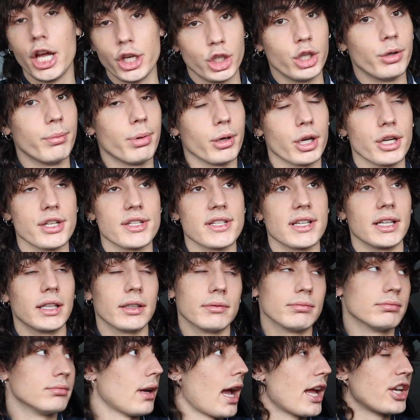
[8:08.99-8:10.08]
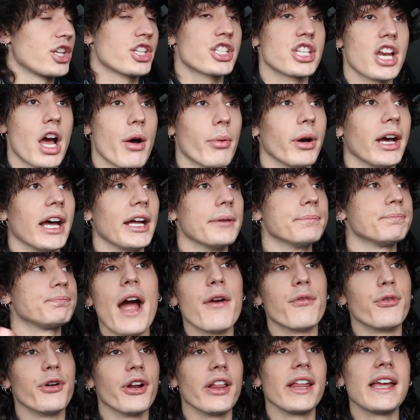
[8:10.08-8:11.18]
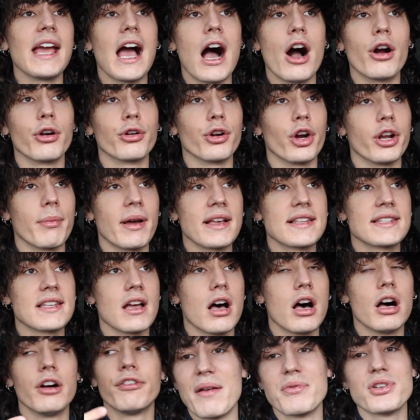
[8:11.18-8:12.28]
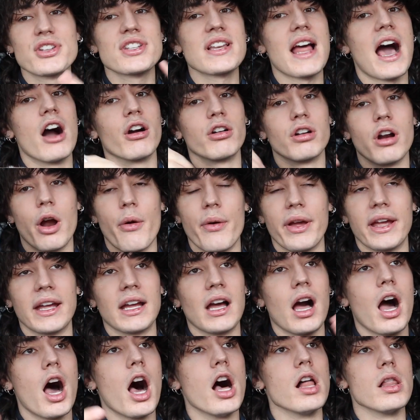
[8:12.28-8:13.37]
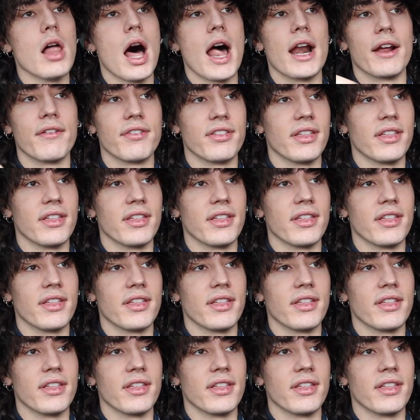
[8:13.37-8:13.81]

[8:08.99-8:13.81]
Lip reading: a new person. I just know it. I've really outgrown myself. I'm just outgrowing a lot of